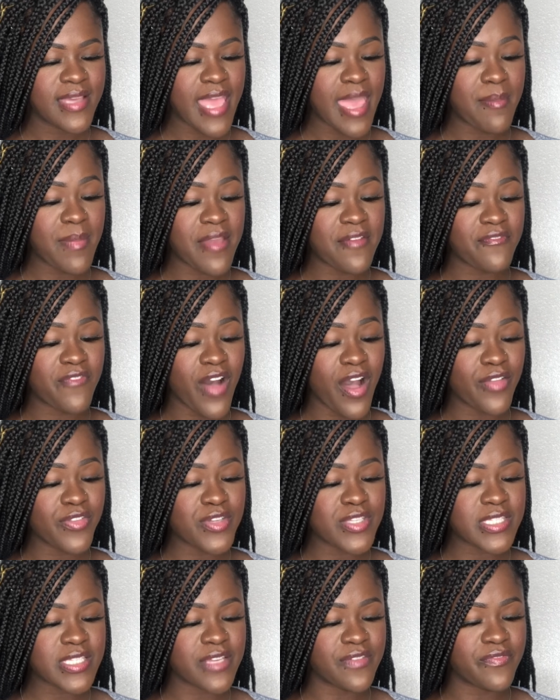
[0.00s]
and my
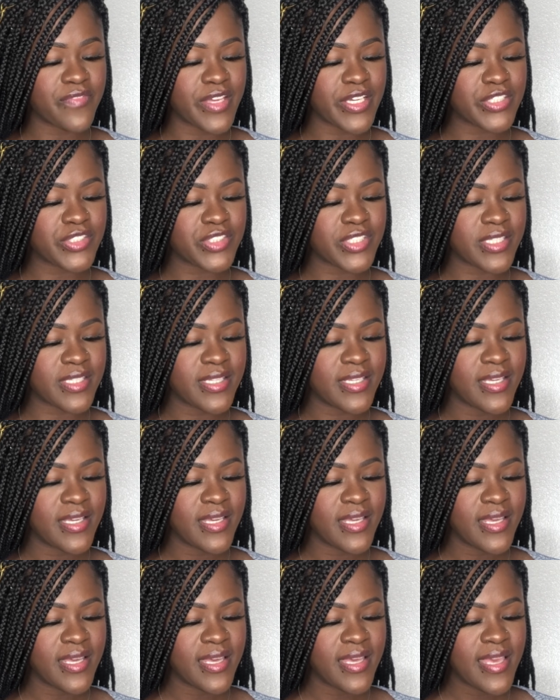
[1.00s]
father's conviction,
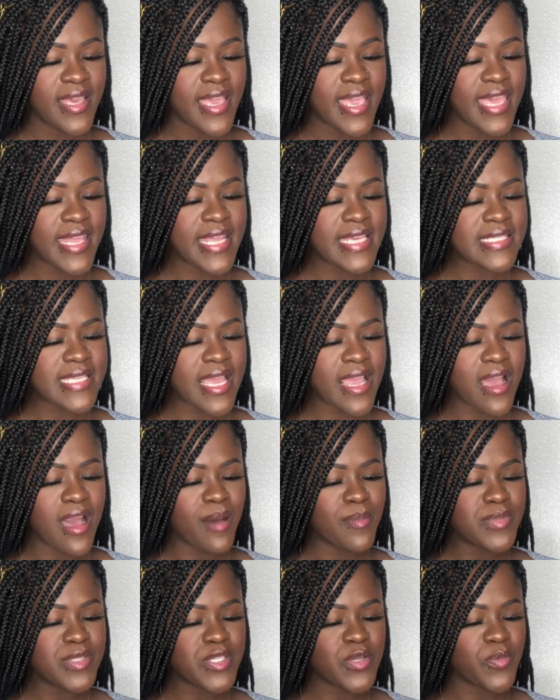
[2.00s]
and as I
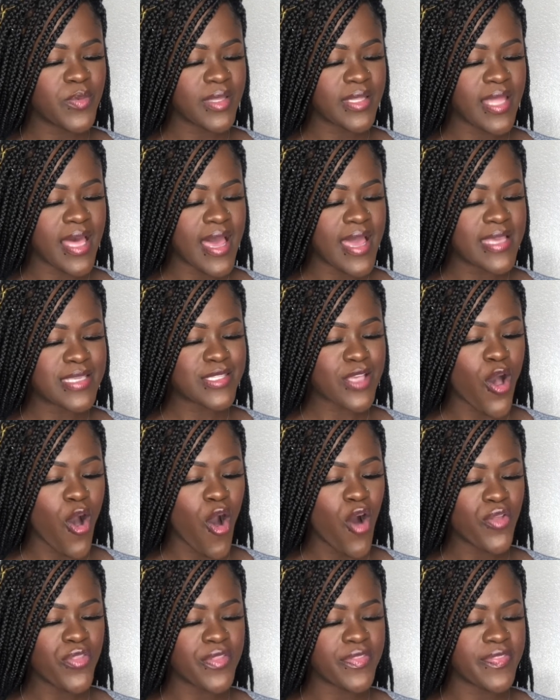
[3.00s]
come to realize
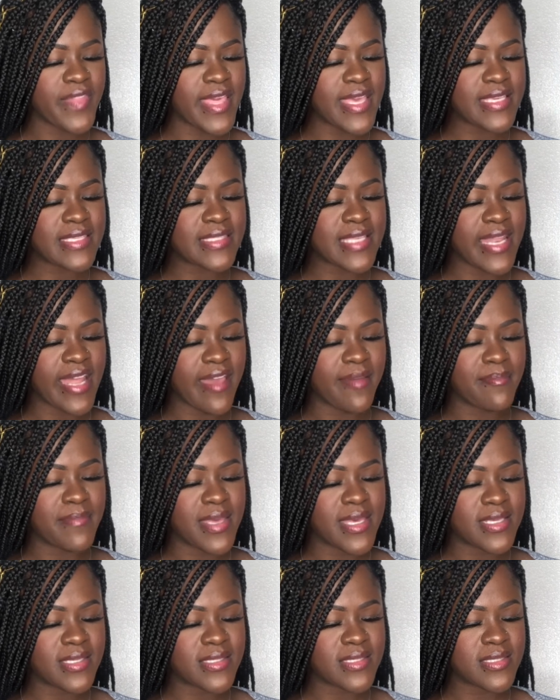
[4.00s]
all the things that I
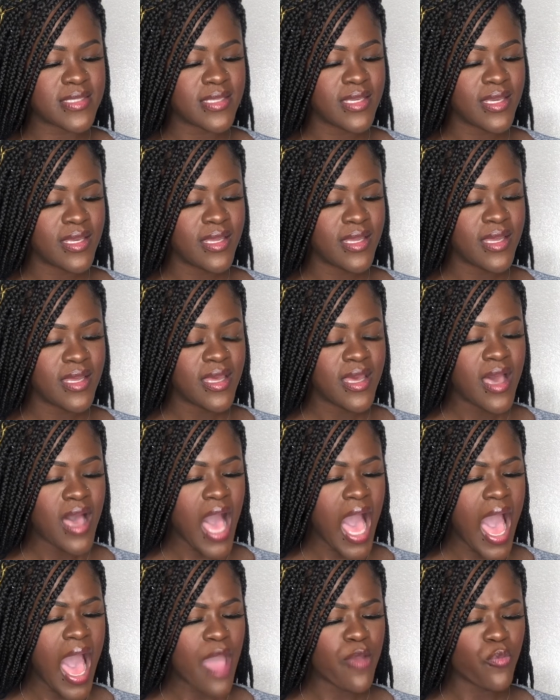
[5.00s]
miss,
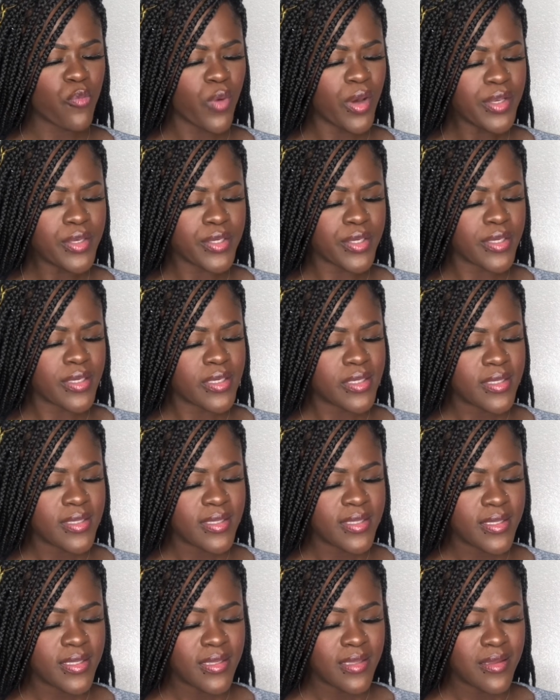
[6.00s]
I wonder,
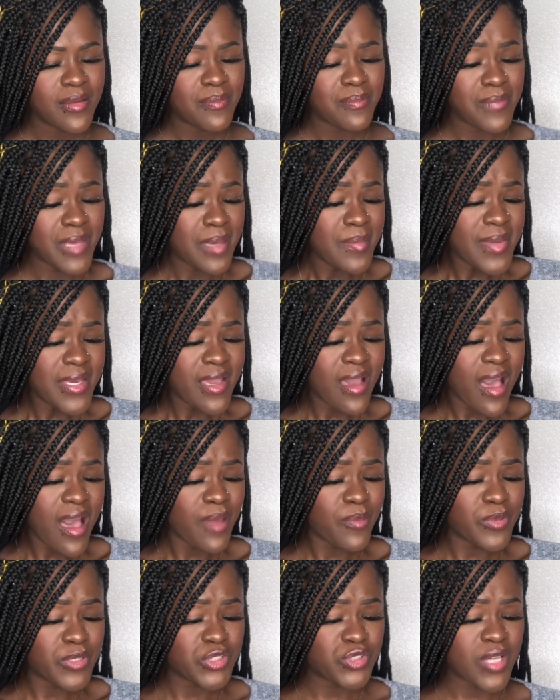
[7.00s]
maybe
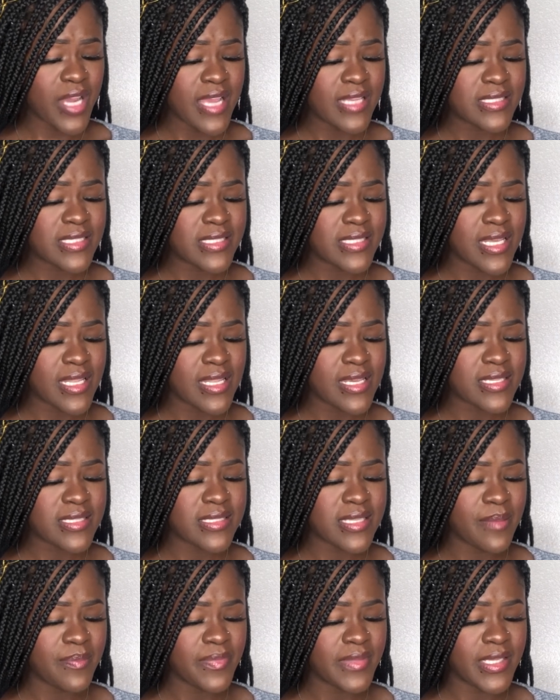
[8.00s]
God was trying to tell us
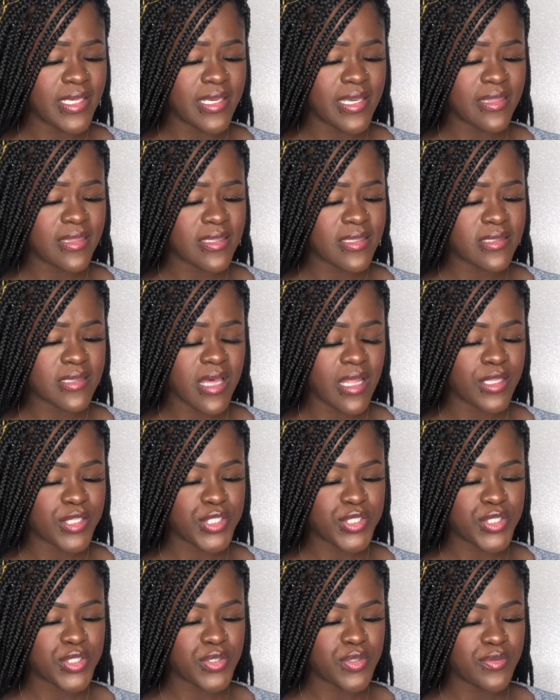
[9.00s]
something in the
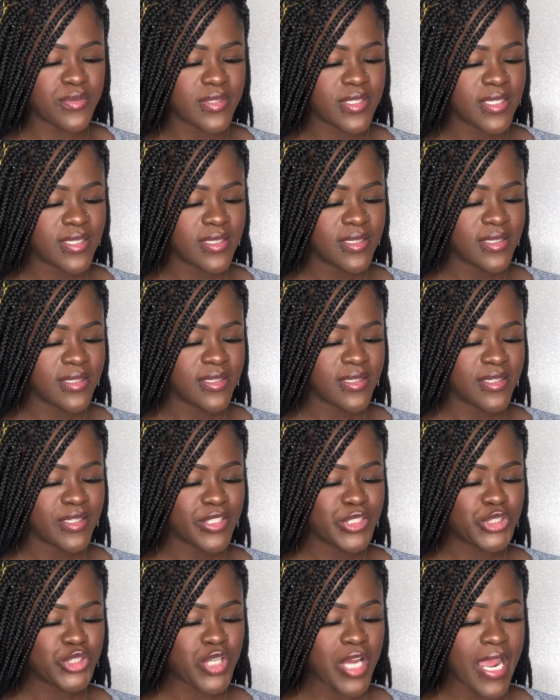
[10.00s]
solitude,
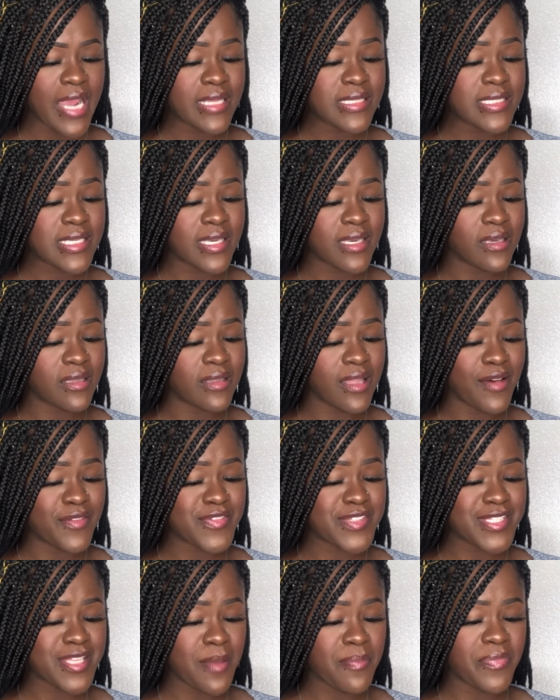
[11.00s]
trying to kill off
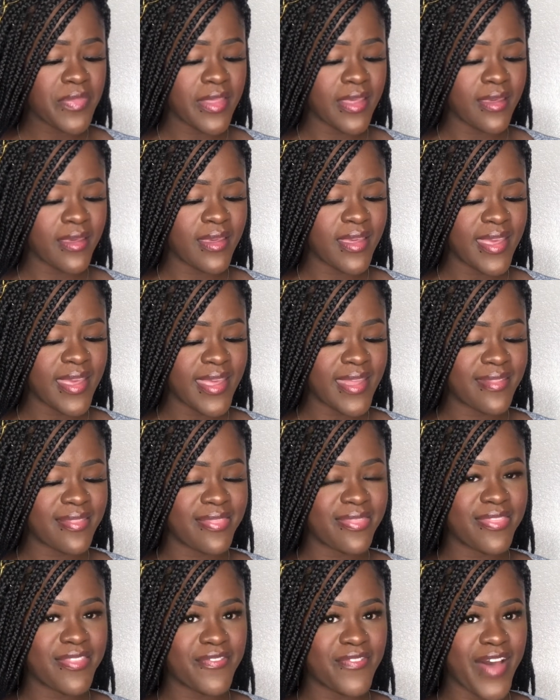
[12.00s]
something
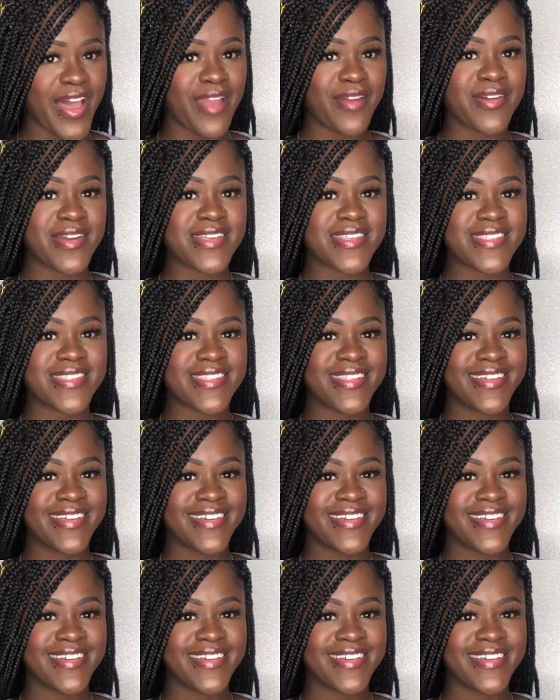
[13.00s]
in the virus.